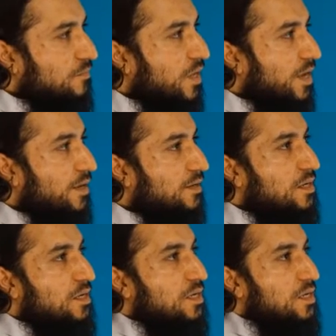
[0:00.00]
Okay,
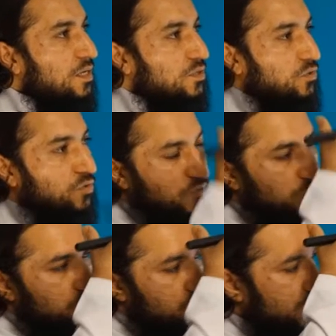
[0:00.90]
so
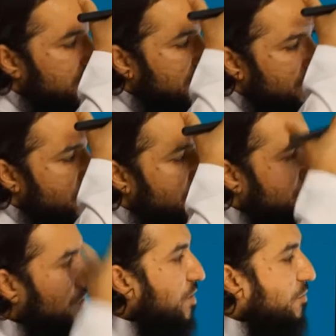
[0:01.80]
for
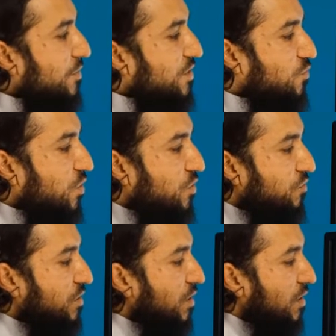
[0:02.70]
transliteration purposes, we
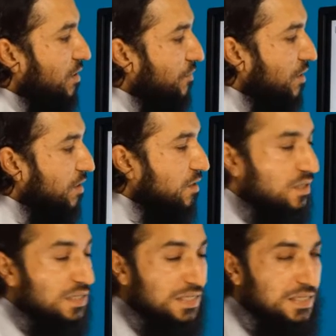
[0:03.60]
use
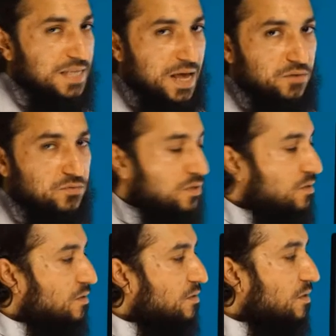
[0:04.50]
the T sound,
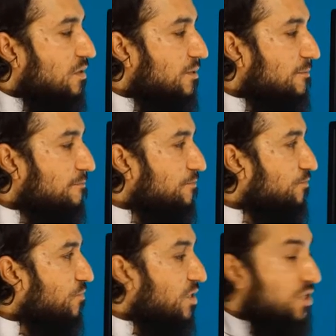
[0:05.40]

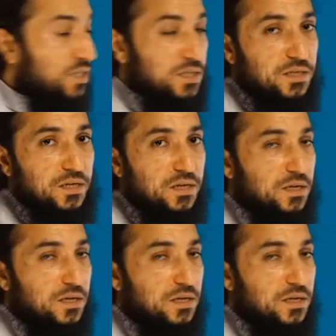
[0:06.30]
T